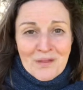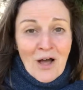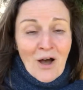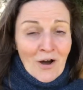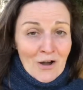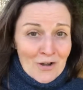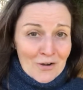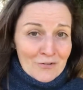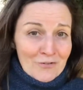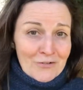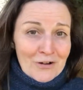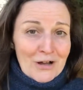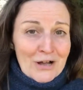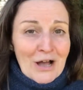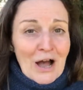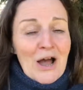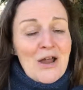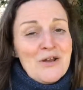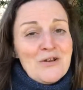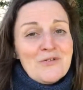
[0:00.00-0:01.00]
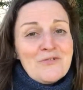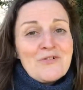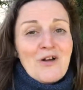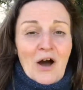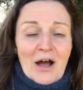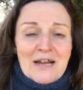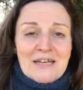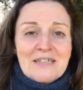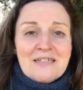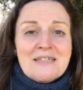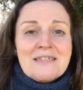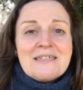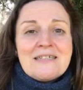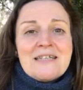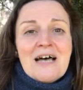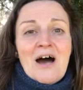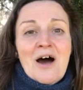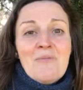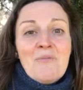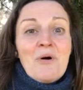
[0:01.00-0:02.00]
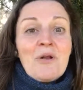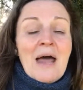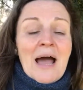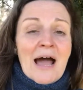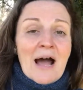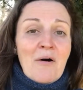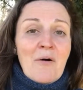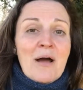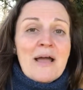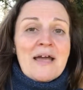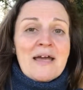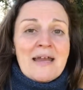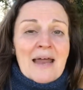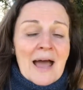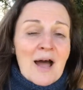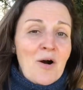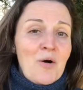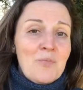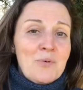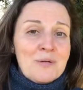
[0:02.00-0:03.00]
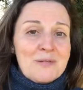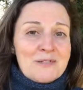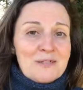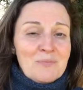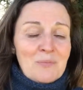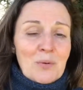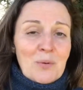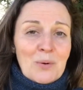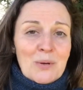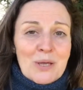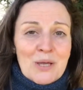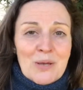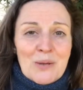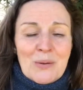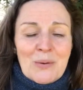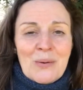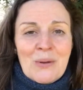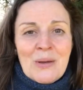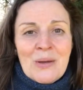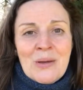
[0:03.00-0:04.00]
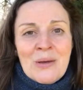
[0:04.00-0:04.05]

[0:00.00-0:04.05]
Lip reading: offer kind of guidance on how I can help and support you.